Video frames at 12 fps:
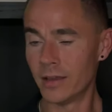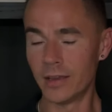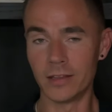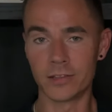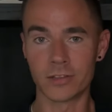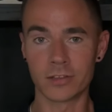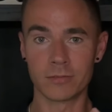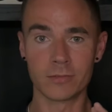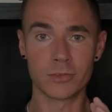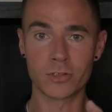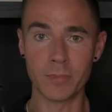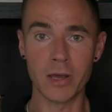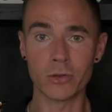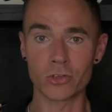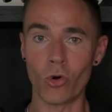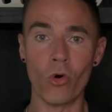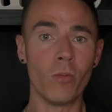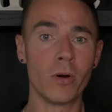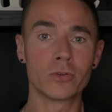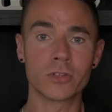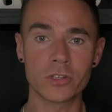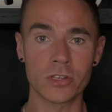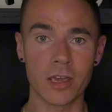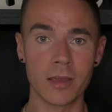It smells almost
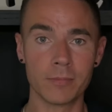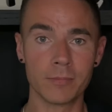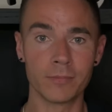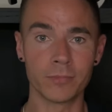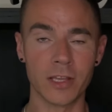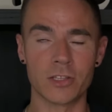the same.